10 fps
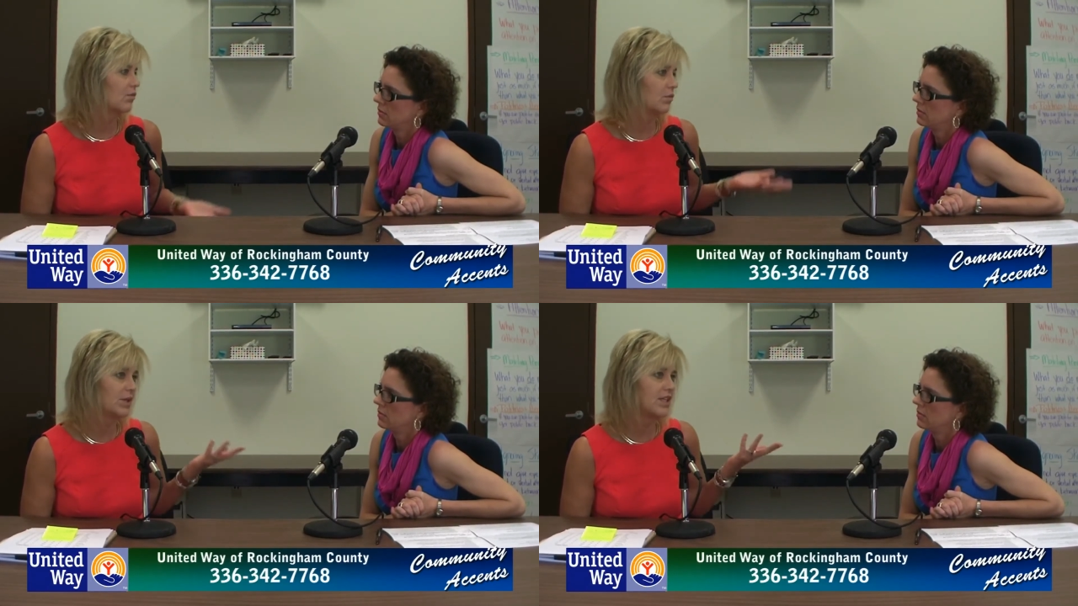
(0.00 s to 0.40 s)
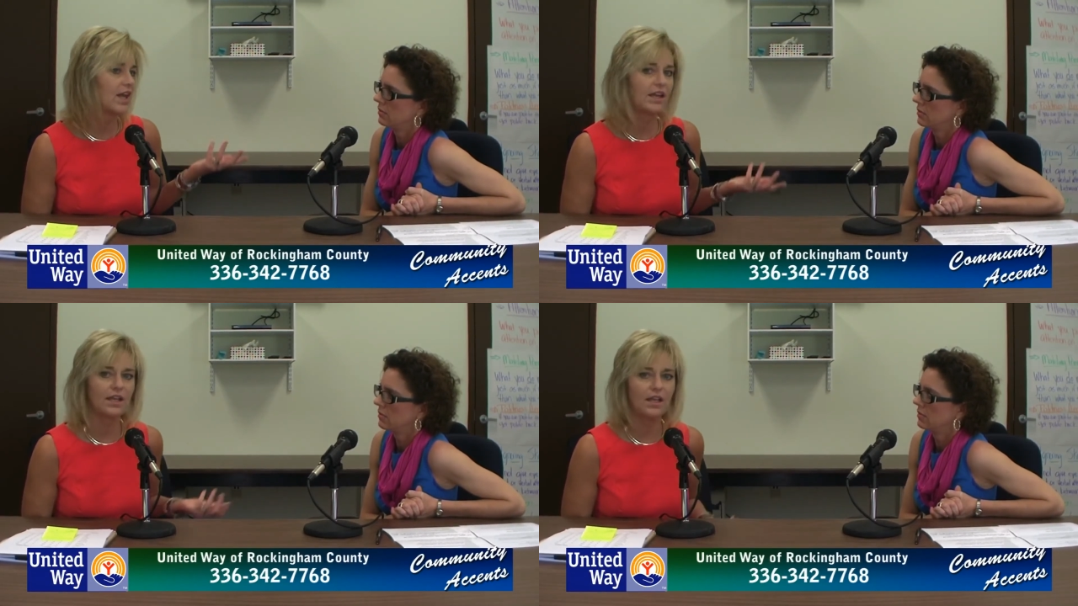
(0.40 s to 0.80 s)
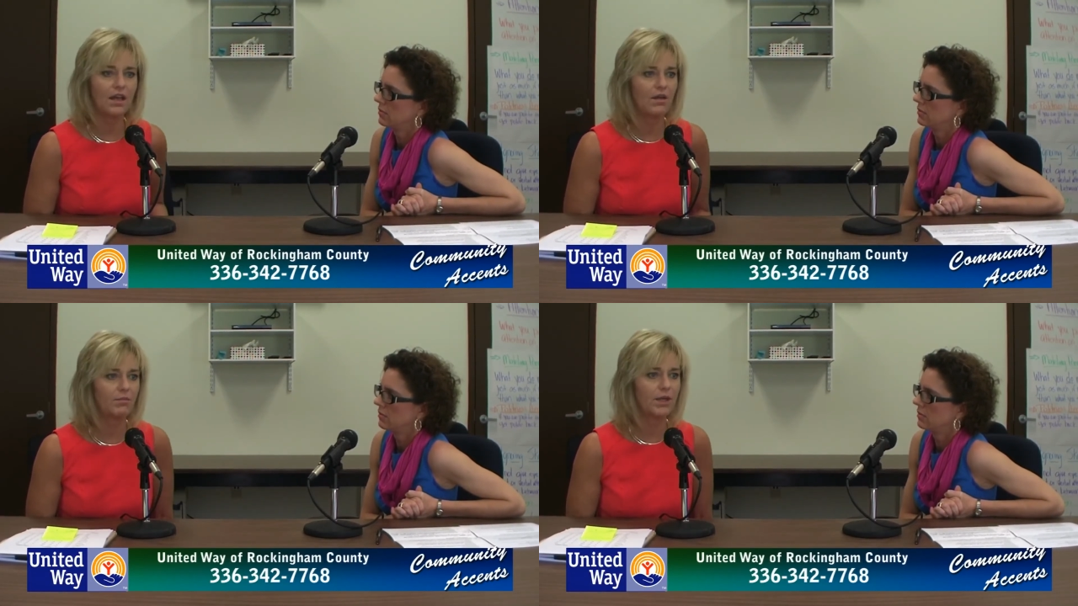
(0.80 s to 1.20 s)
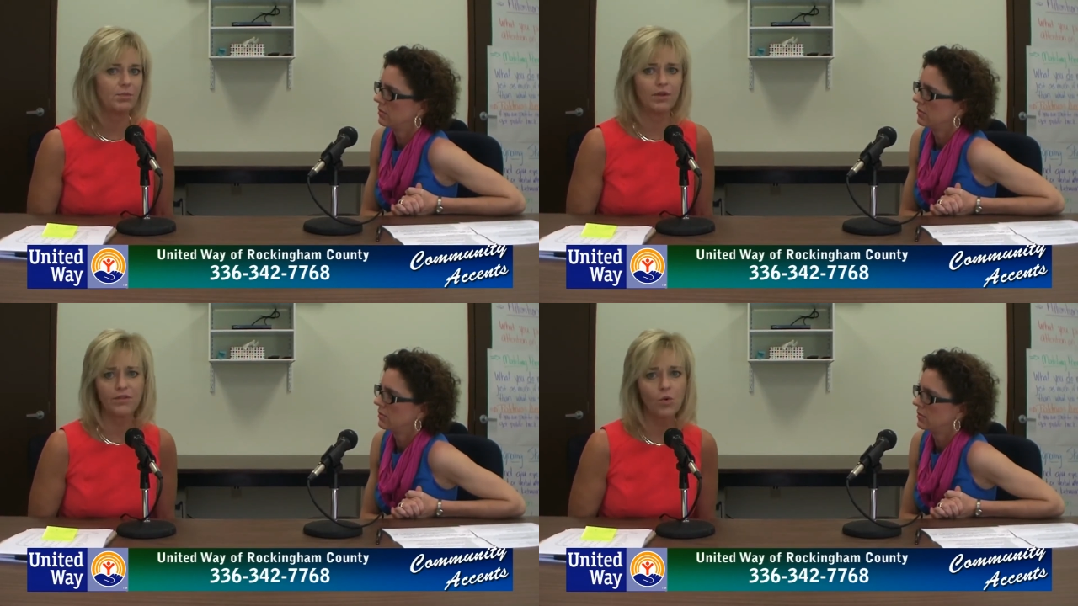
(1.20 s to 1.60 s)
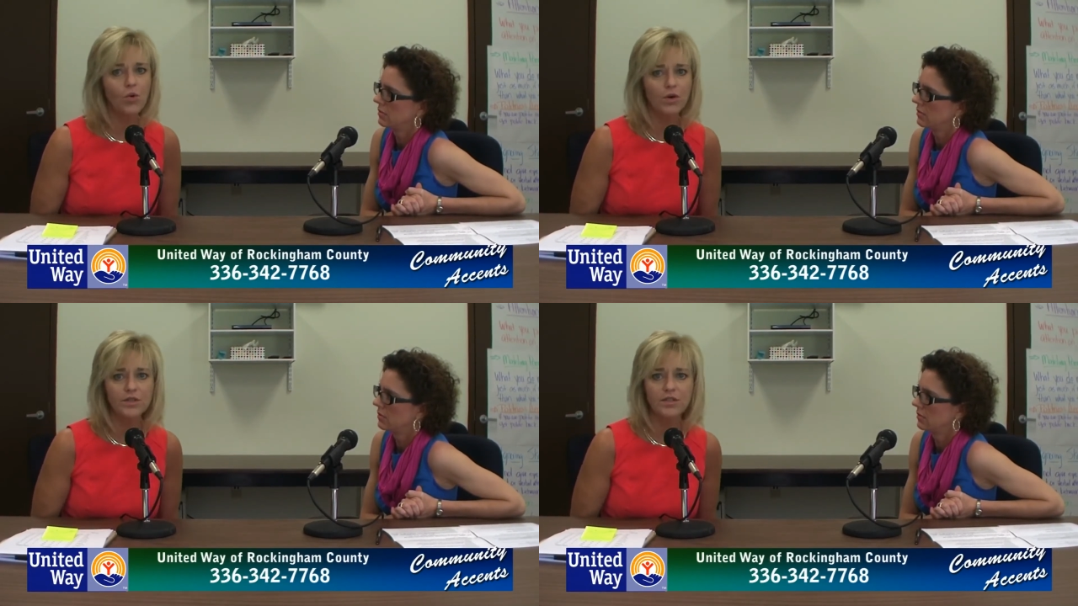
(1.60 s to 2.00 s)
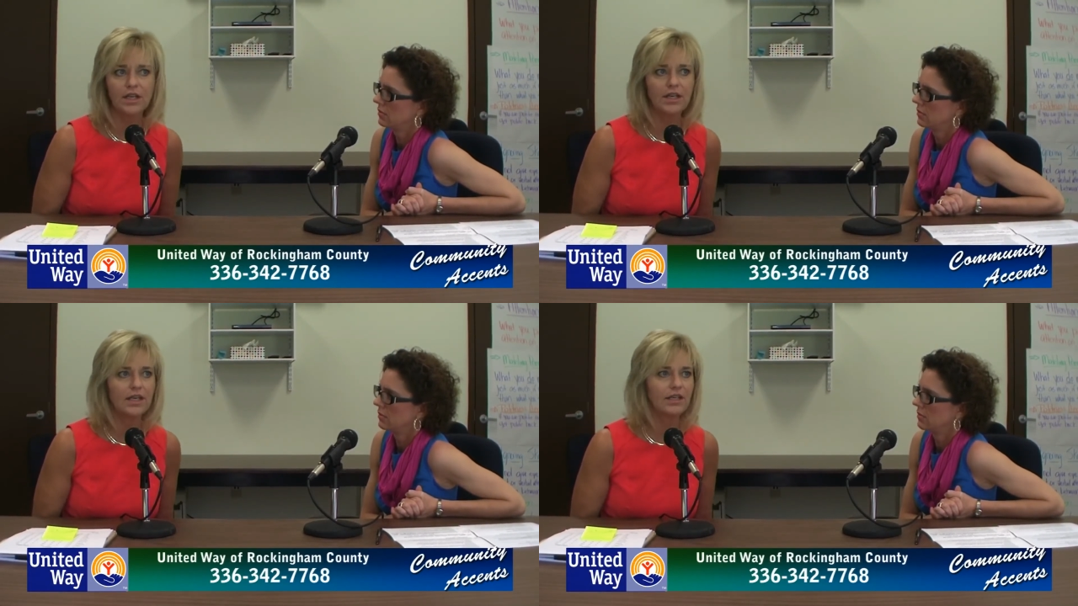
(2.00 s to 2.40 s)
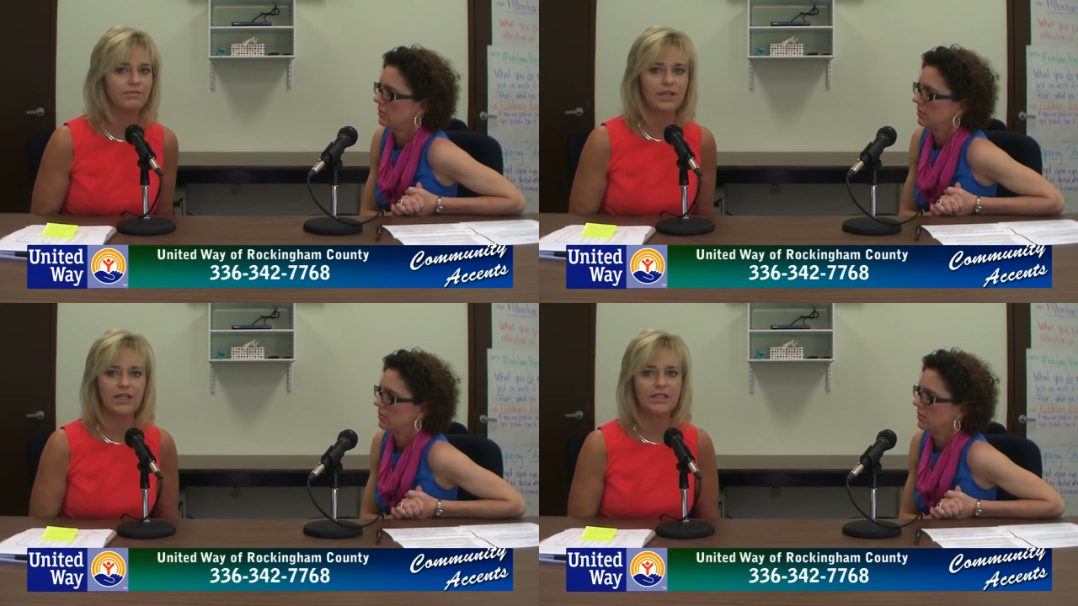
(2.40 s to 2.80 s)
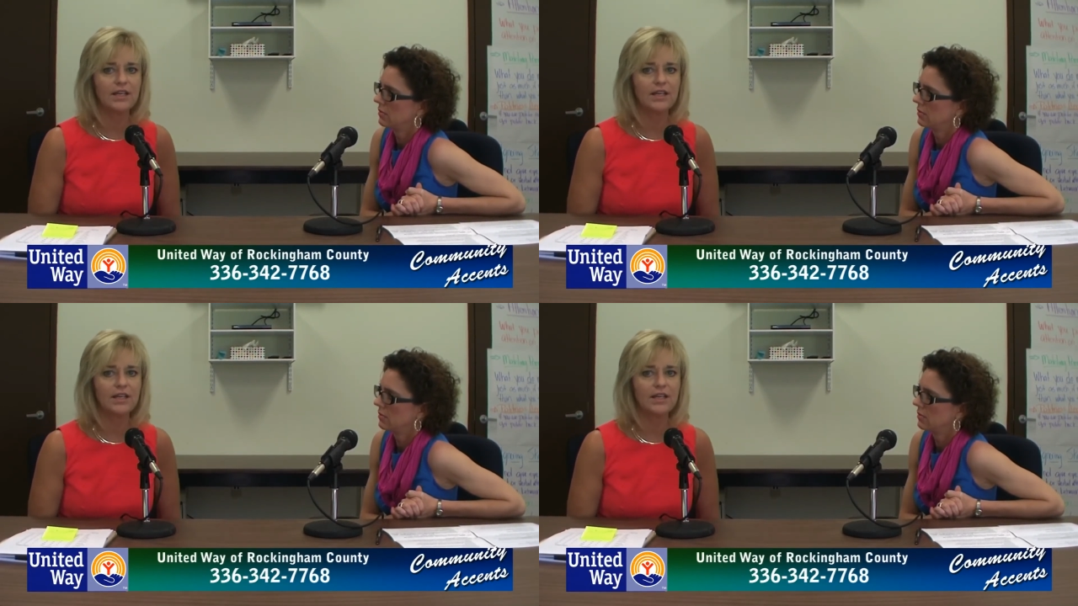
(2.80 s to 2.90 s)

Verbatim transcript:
Speaker 1: we take people, of course, any